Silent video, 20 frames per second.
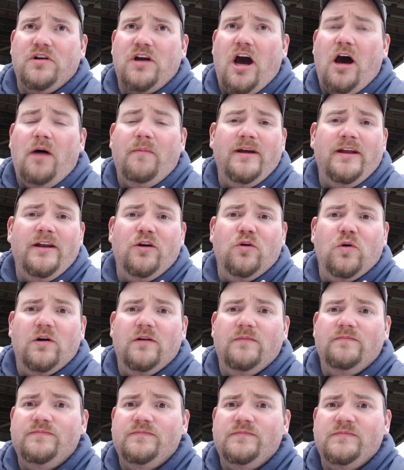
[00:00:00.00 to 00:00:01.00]
comment
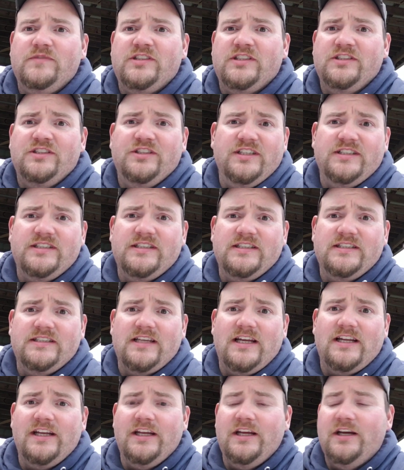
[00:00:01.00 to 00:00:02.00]
or suggest this
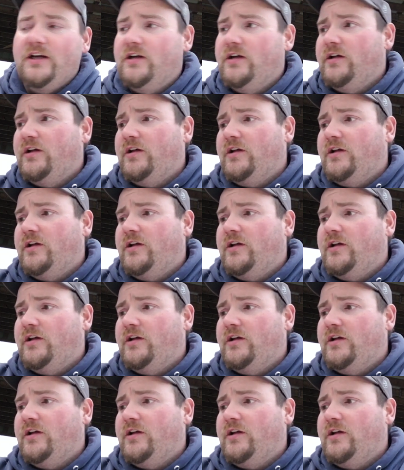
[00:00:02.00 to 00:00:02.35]
idea.